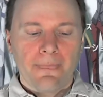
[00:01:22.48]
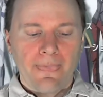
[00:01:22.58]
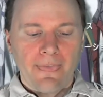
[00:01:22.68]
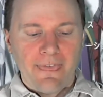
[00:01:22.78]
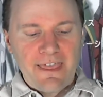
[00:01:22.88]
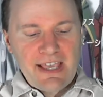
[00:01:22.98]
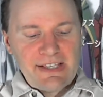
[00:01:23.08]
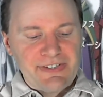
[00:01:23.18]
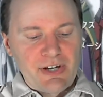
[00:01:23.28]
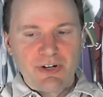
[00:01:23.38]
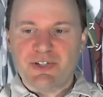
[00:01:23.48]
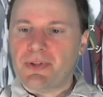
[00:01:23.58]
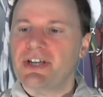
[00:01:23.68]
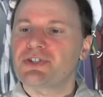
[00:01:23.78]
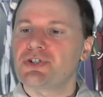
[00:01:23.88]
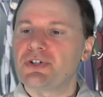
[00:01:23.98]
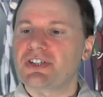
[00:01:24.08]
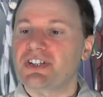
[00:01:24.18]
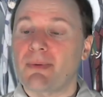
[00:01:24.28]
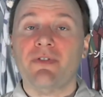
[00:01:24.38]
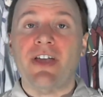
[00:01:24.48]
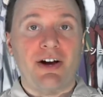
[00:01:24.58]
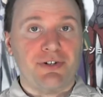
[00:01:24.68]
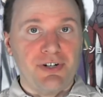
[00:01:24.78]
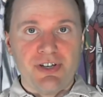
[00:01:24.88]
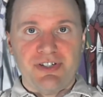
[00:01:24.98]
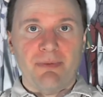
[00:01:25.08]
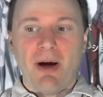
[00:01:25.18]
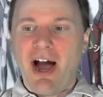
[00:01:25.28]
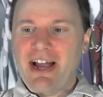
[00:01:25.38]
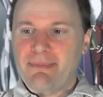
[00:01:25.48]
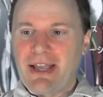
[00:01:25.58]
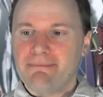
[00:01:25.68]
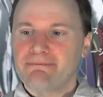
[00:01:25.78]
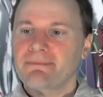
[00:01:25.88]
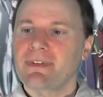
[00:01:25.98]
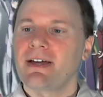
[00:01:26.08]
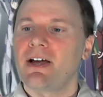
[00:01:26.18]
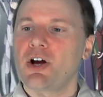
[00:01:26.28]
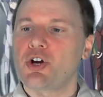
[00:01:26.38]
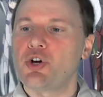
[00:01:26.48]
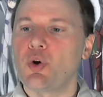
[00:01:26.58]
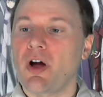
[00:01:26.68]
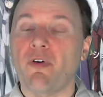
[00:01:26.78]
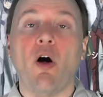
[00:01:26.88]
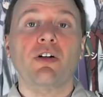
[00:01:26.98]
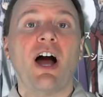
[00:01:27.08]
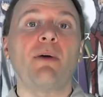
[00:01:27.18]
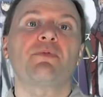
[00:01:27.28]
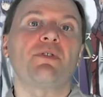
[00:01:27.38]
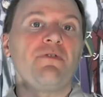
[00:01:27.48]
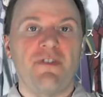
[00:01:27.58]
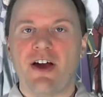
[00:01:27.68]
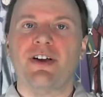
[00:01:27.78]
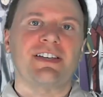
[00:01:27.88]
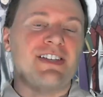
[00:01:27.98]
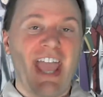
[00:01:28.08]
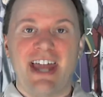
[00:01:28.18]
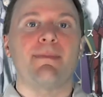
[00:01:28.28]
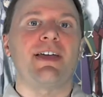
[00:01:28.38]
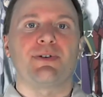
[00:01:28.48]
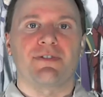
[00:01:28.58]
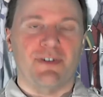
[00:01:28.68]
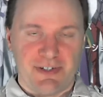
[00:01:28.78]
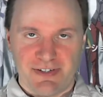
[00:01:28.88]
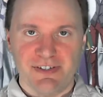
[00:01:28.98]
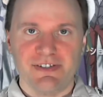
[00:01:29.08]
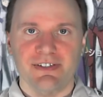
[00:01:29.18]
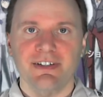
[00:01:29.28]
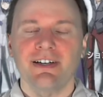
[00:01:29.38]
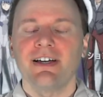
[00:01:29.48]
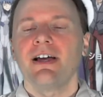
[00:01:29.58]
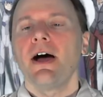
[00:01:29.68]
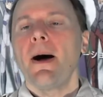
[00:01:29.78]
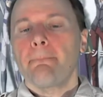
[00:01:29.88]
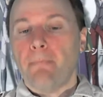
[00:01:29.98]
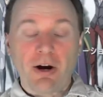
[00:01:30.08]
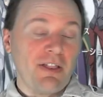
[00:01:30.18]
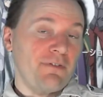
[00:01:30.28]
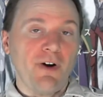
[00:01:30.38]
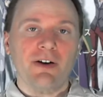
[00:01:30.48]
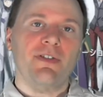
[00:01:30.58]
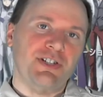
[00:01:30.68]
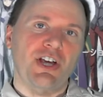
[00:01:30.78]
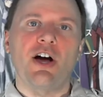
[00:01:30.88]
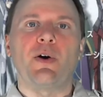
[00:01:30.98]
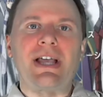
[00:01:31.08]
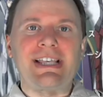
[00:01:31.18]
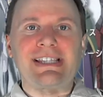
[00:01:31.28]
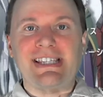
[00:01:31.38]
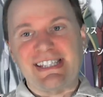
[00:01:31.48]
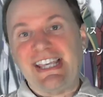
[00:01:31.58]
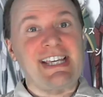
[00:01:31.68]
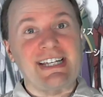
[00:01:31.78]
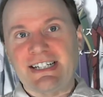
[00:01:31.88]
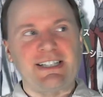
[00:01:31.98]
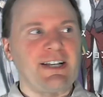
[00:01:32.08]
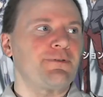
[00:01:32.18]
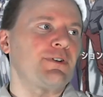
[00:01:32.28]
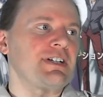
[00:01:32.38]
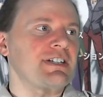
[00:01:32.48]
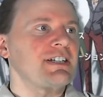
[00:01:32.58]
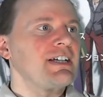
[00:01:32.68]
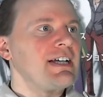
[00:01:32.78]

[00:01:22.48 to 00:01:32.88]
The series quickly introduces a number of characters, you see them behind me, who have all come from various anime universes. Part of the fun of the show is seeing different